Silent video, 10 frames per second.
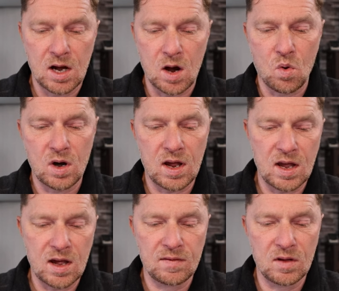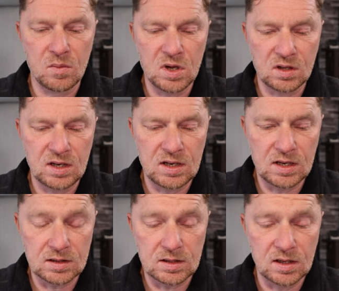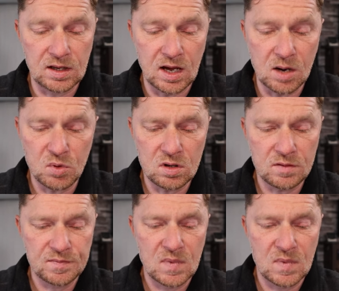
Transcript: I wanna have the ability to get to the camera.